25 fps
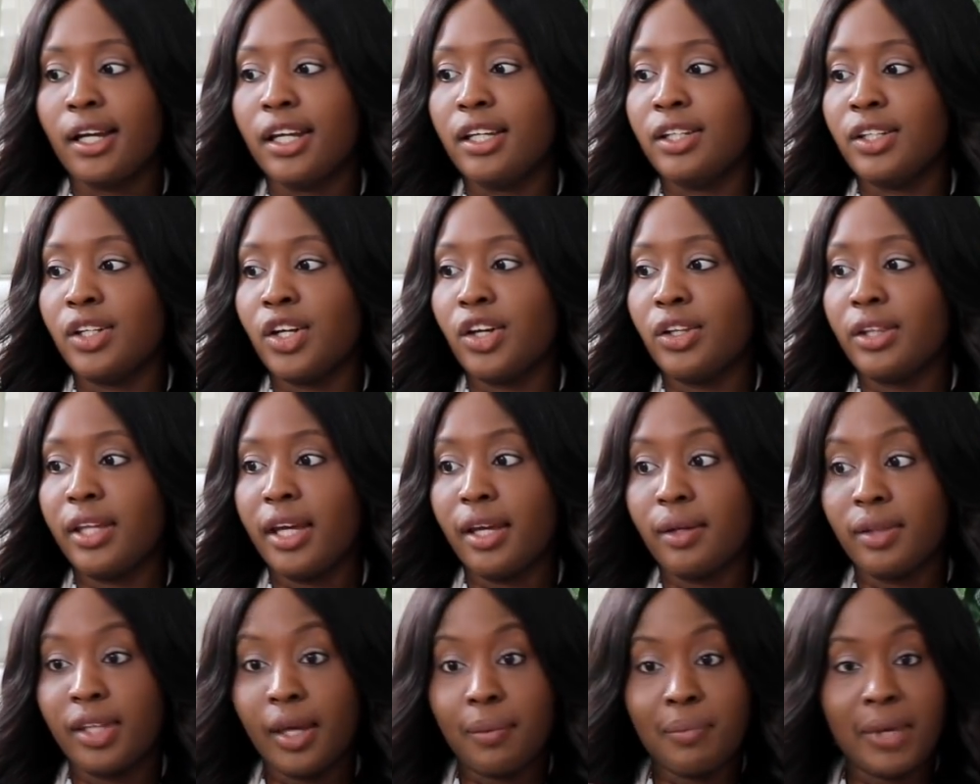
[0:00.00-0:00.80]
You know,
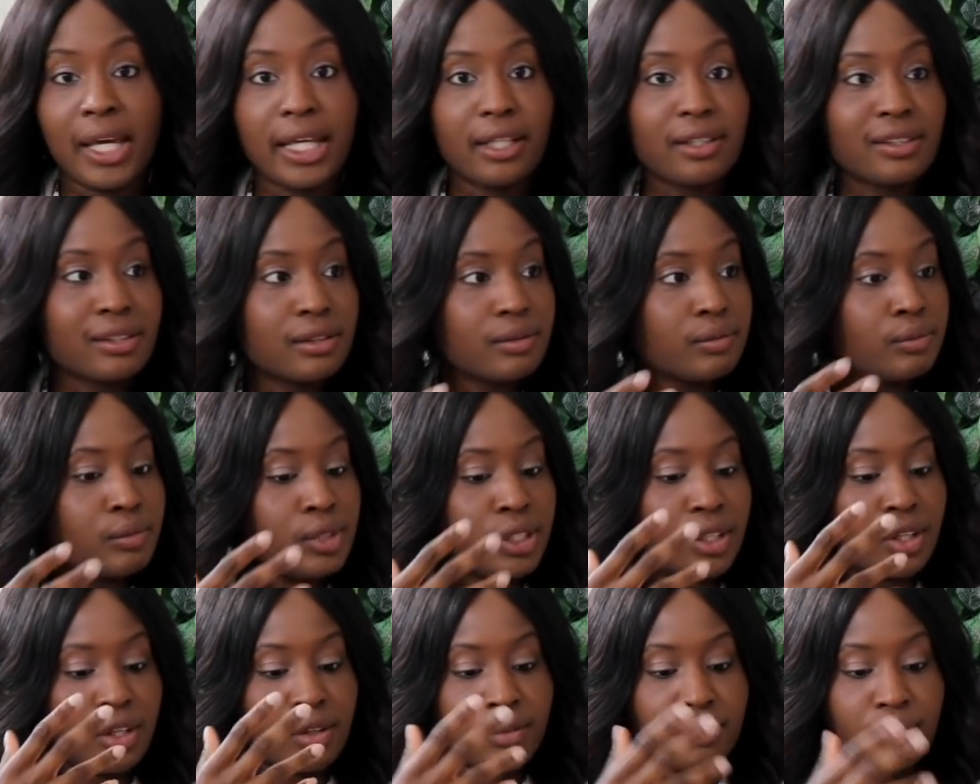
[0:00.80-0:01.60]
they make,
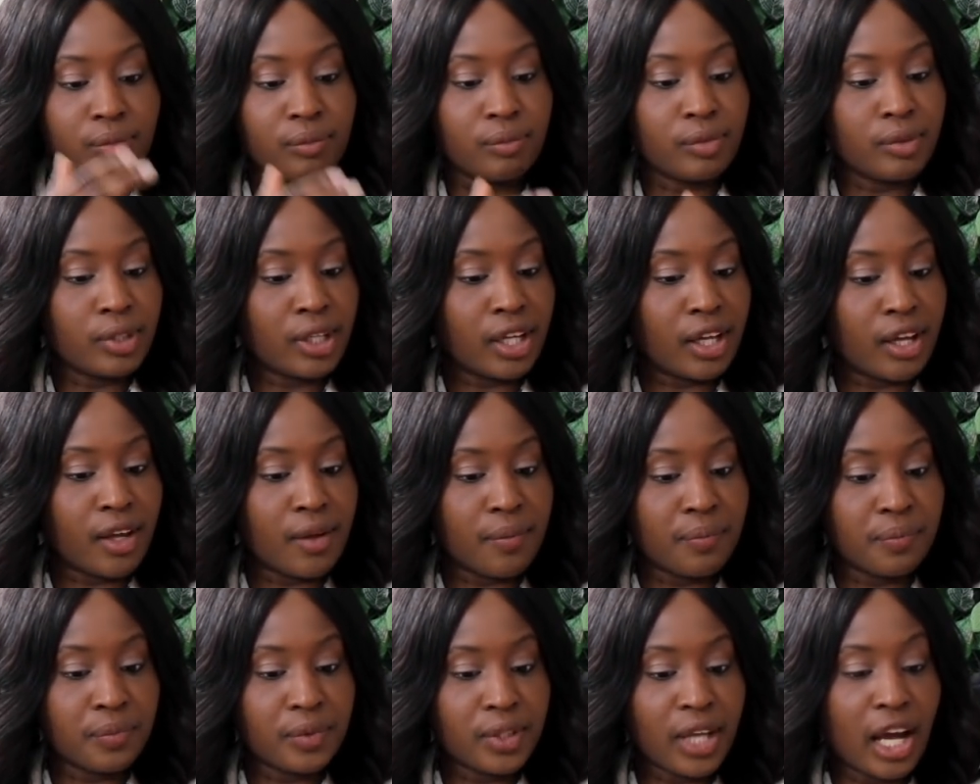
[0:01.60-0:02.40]
you know,
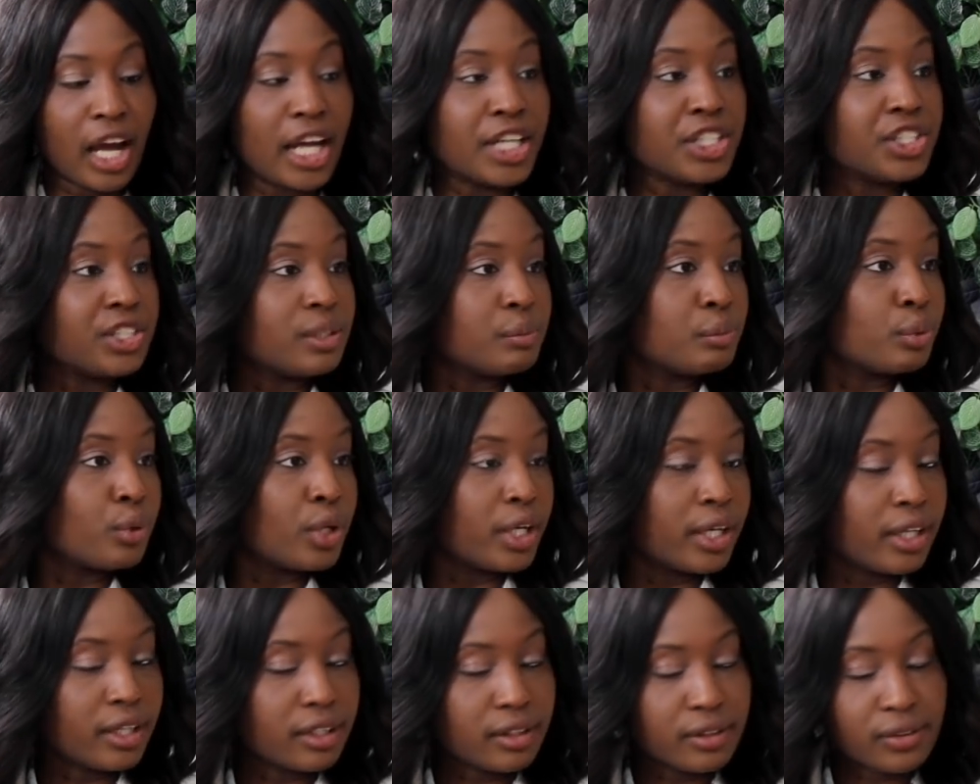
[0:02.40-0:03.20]
hygiene
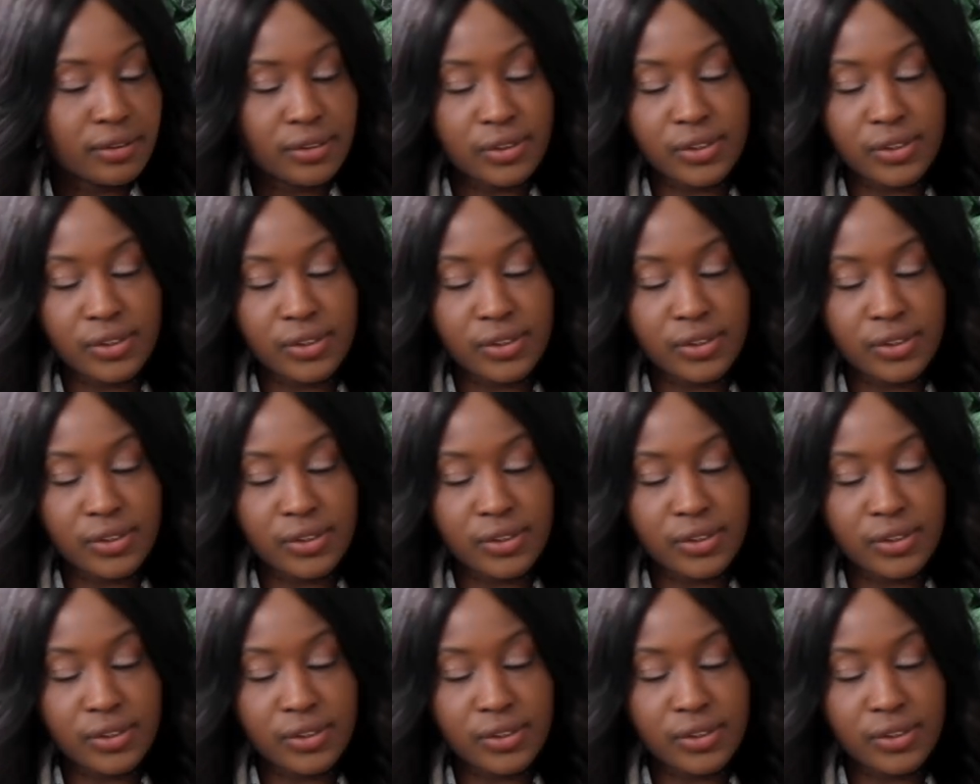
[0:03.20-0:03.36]
products.